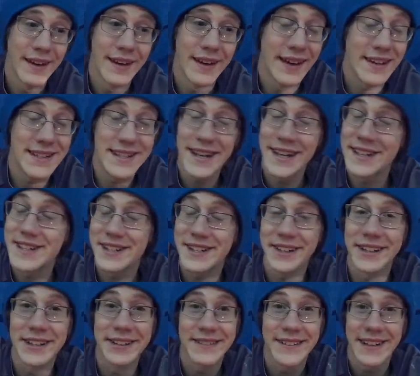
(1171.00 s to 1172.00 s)
it tastes
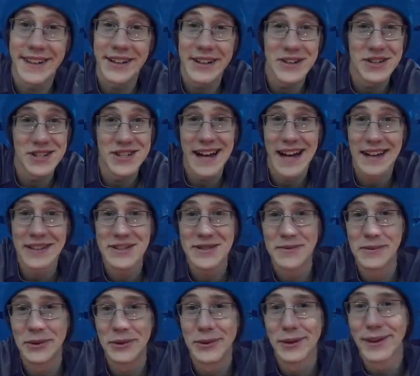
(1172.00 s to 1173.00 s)
good, it goes down
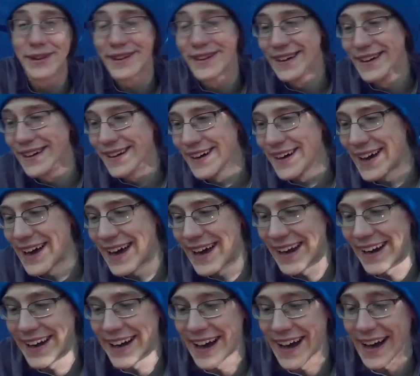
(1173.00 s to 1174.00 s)
smooth,
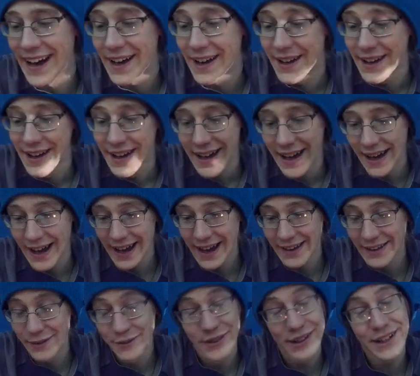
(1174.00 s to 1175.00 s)
and
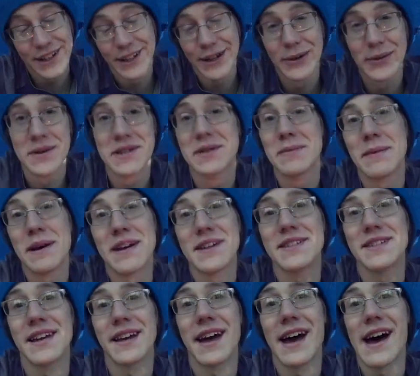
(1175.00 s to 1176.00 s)
the video was
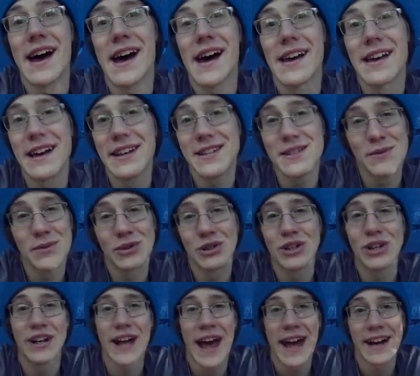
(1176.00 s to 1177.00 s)
amazing. He had some really
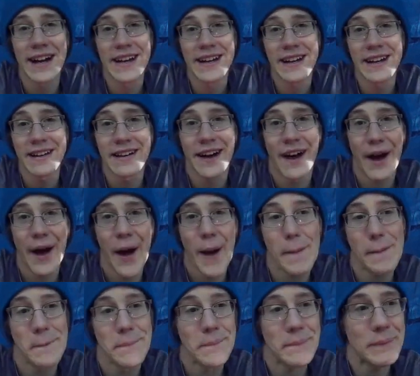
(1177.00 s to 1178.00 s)
good editing,
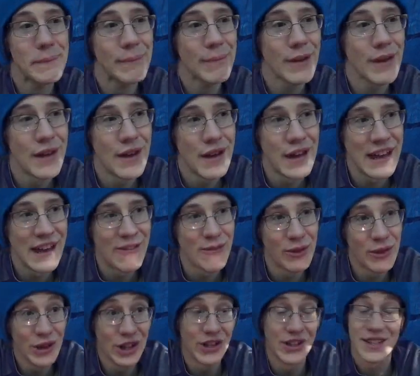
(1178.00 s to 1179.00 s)

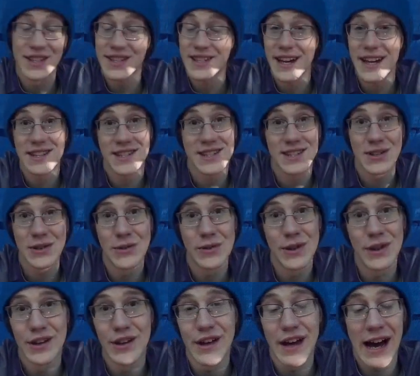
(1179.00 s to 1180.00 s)
really good sights
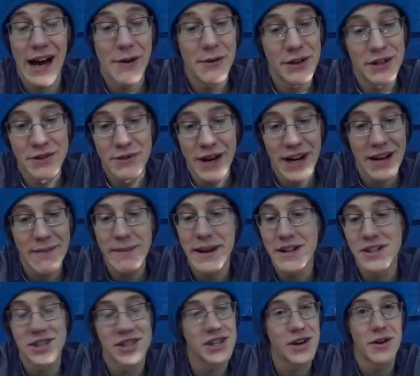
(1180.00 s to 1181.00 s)
too. I would
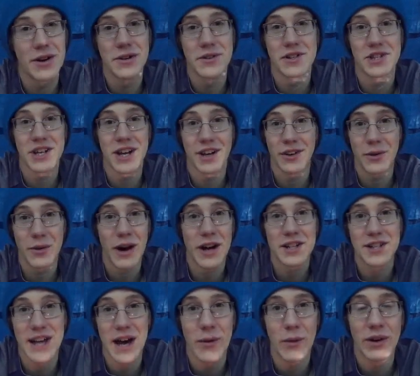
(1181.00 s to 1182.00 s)
recommend just going to his channel to
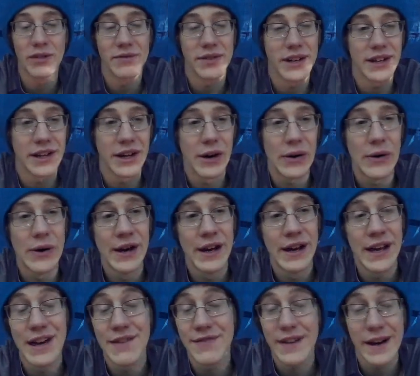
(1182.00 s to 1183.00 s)
watch that one video,
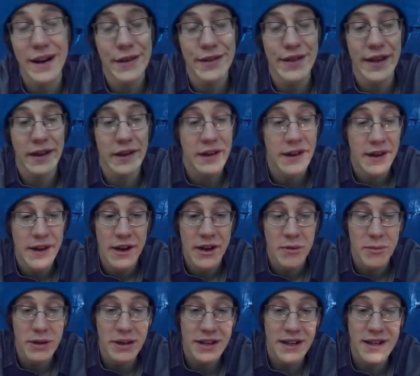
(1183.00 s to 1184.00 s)
if anything,
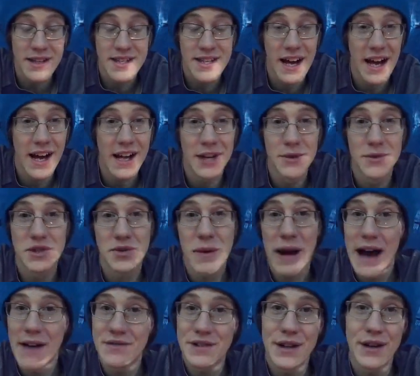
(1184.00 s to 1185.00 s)
because he was
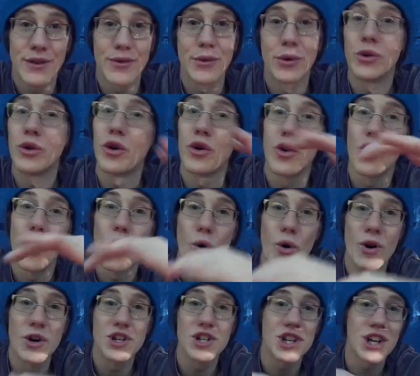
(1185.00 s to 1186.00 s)
rafting through a little
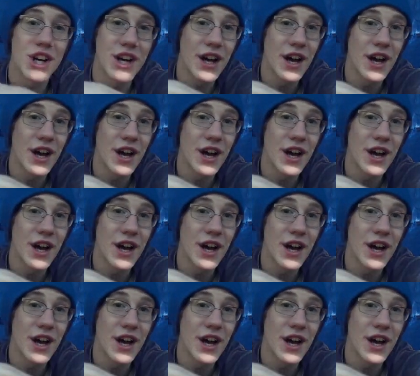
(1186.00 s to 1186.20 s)
gorge